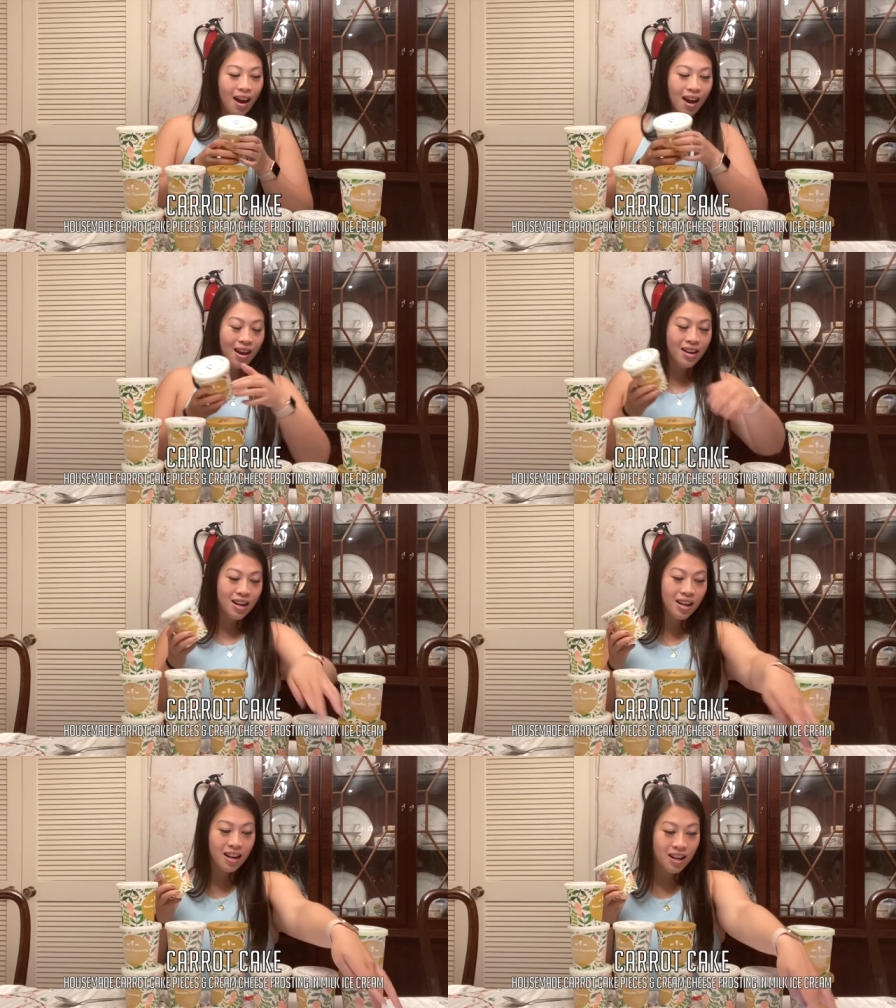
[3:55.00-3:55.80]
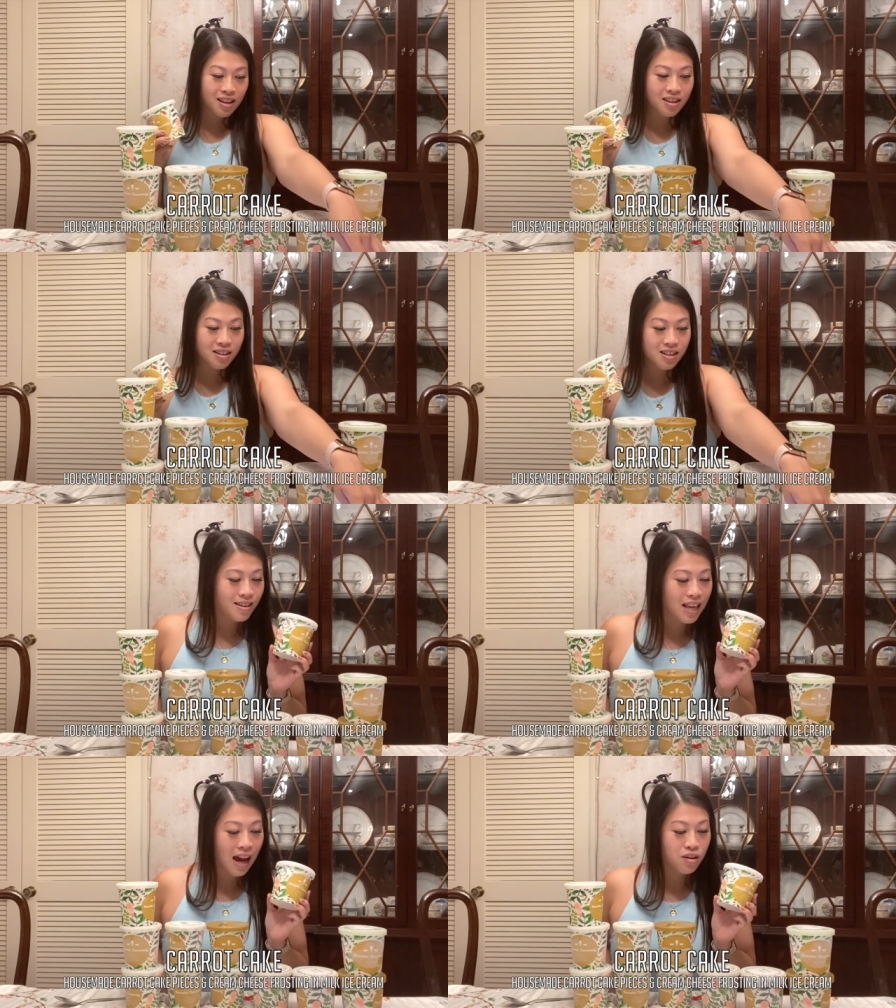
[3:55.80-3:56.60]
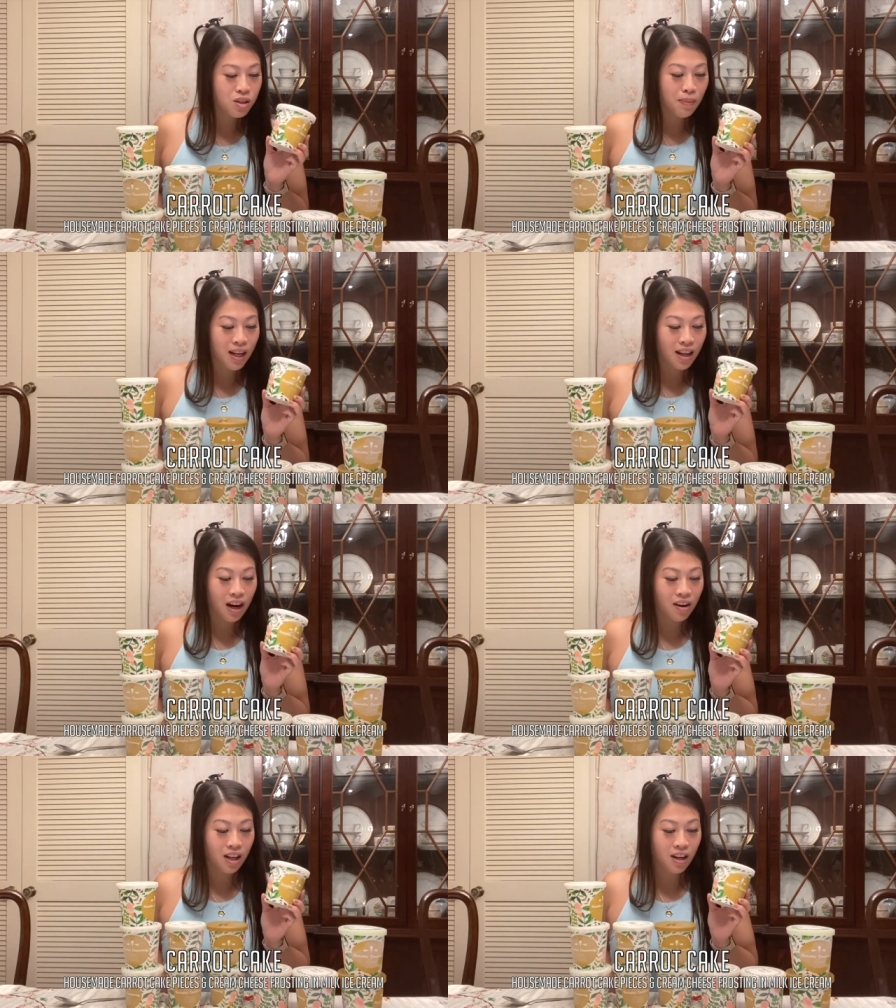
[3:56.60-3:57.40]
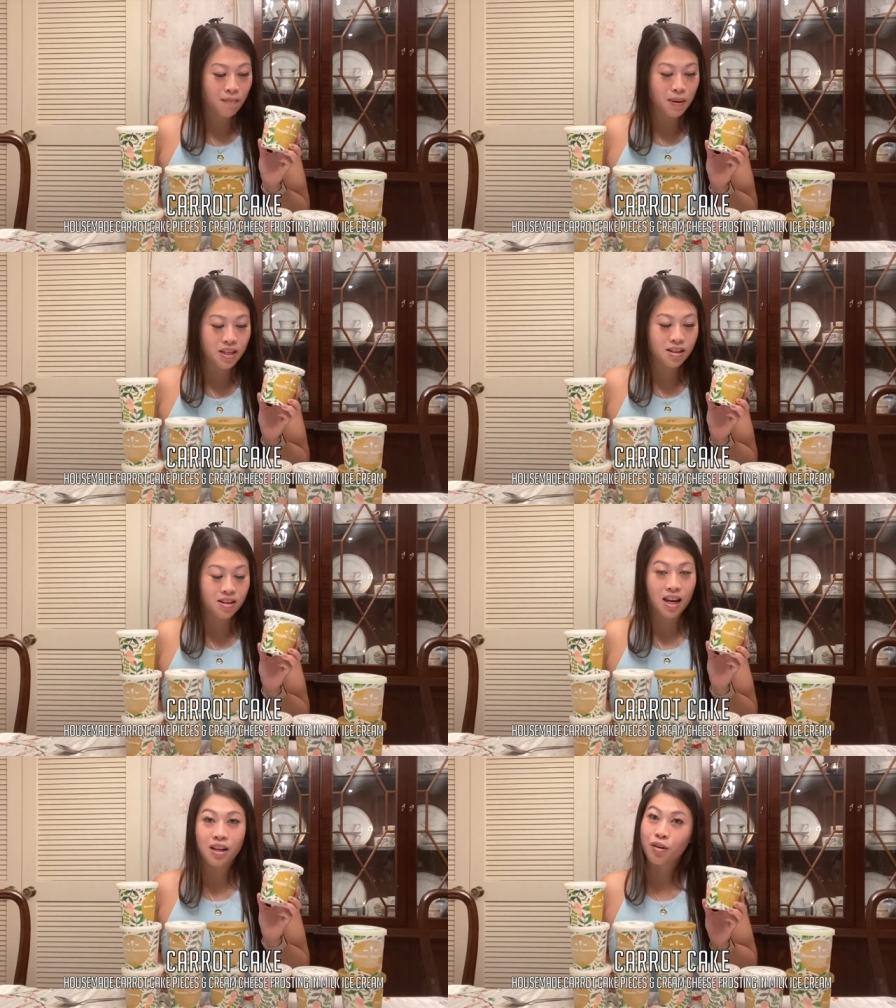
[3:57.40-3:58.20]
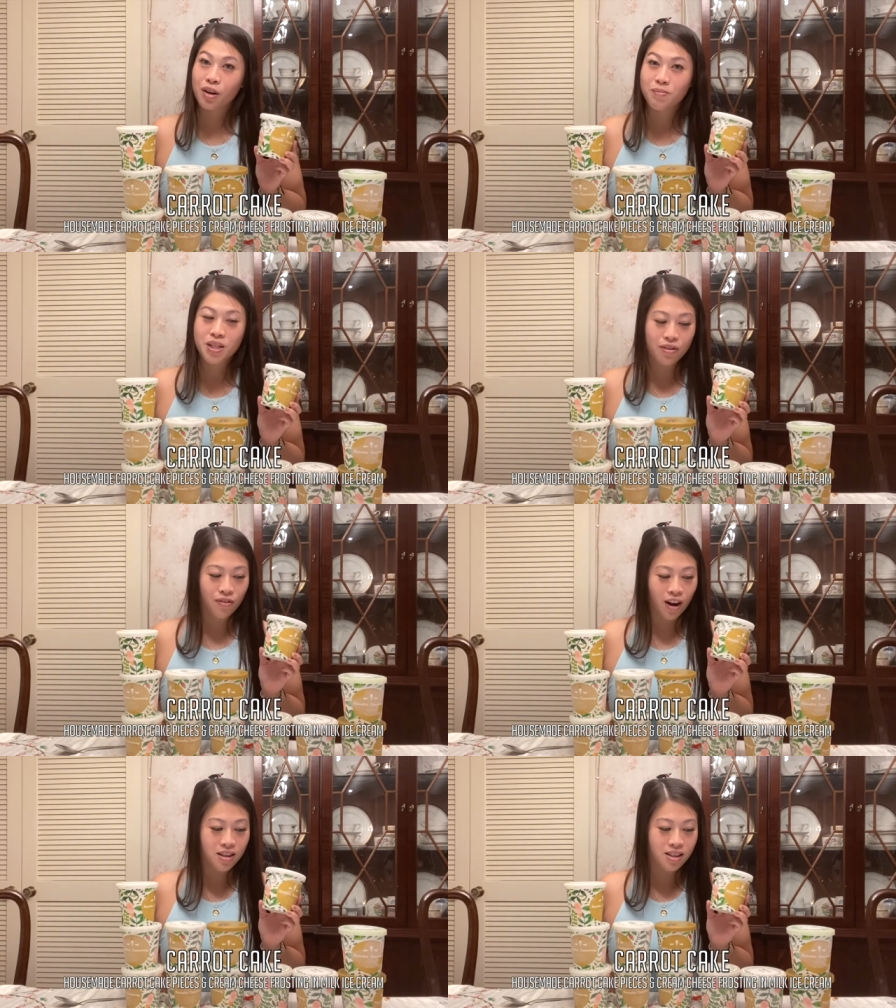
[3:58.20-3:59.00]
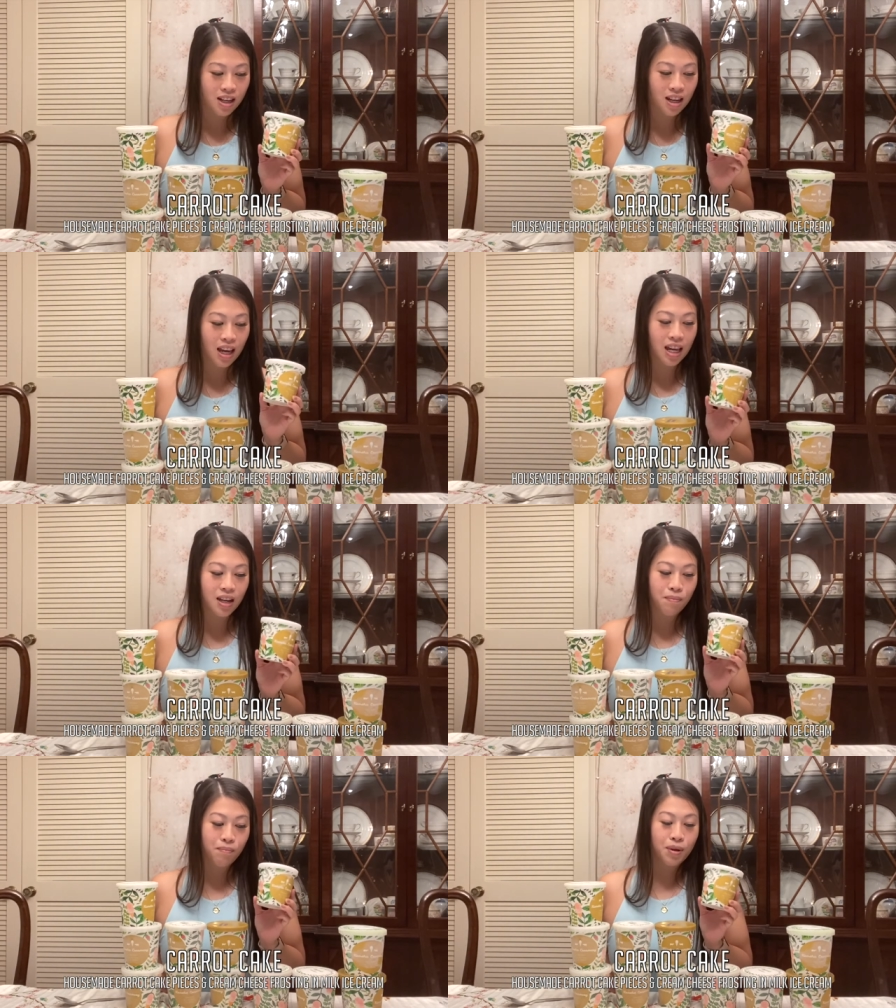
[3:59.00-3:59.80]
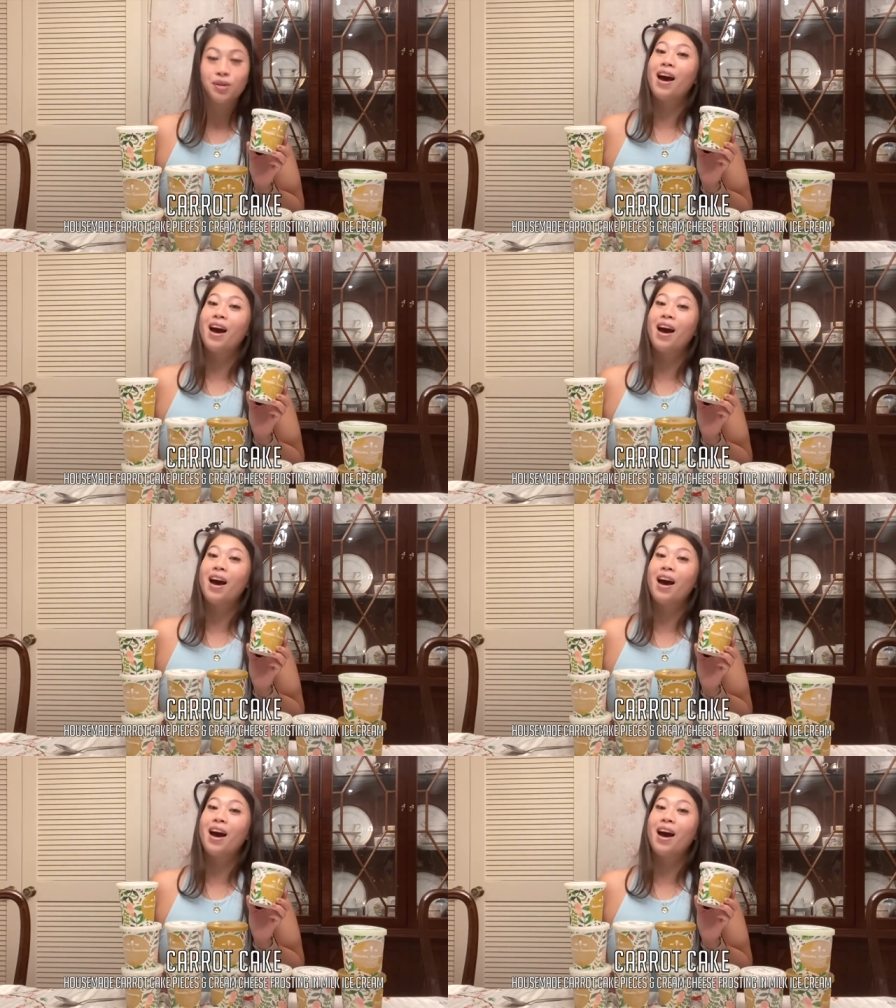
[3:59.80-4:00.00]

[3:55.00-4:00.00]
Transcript: and it is house-made carrot cake pieces and cream cheese frosting in milk